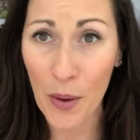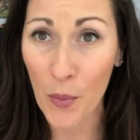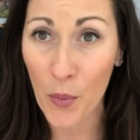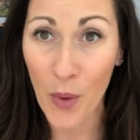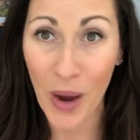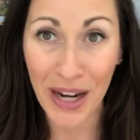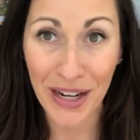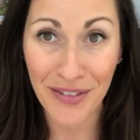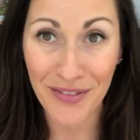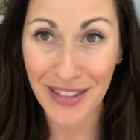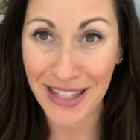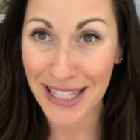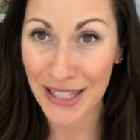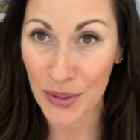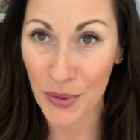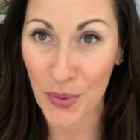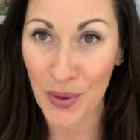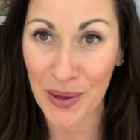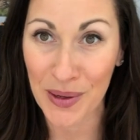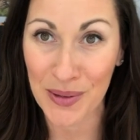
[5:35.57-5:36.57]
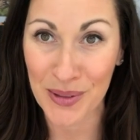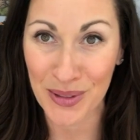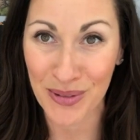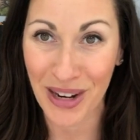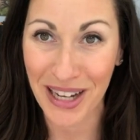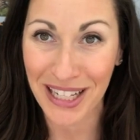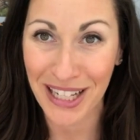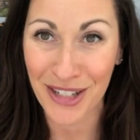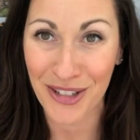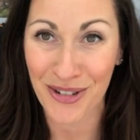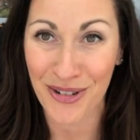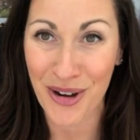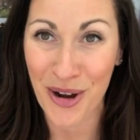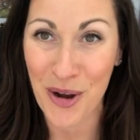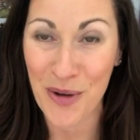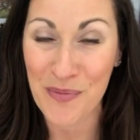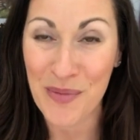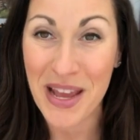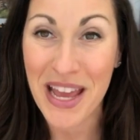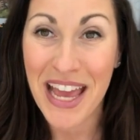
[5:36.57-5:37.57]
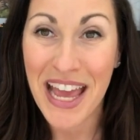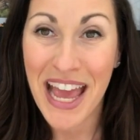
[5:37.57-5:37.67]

one of these oils right in your home.